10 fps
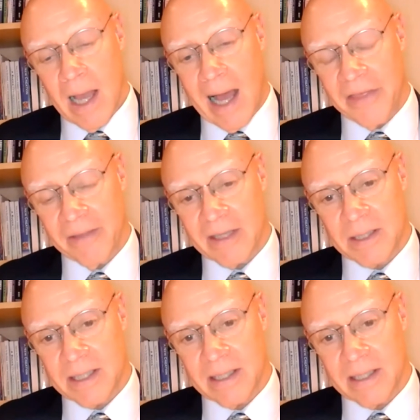I think
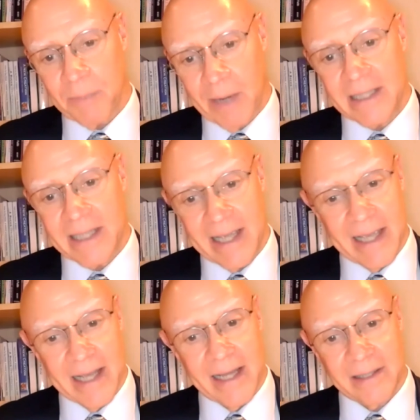there's there's plenty
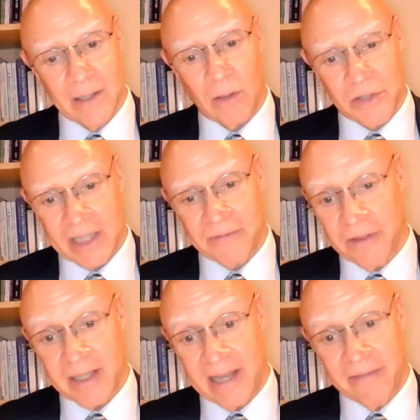here, not just for
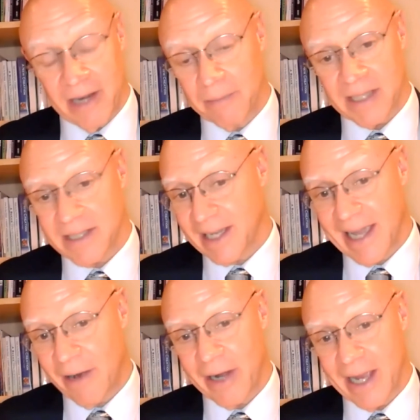this evening, but to
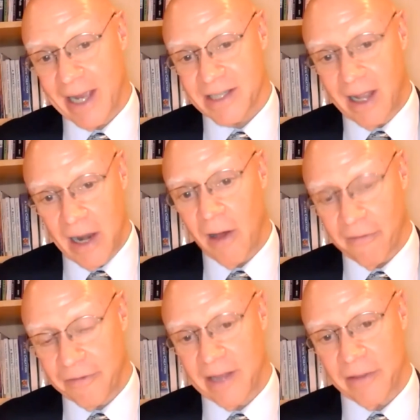carry us a lot
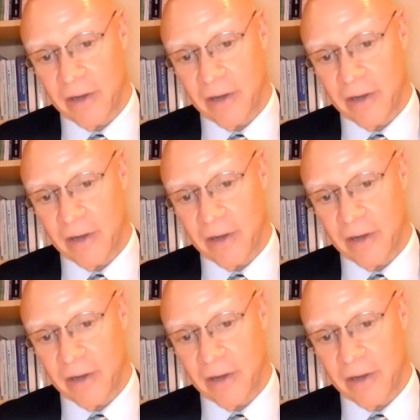further.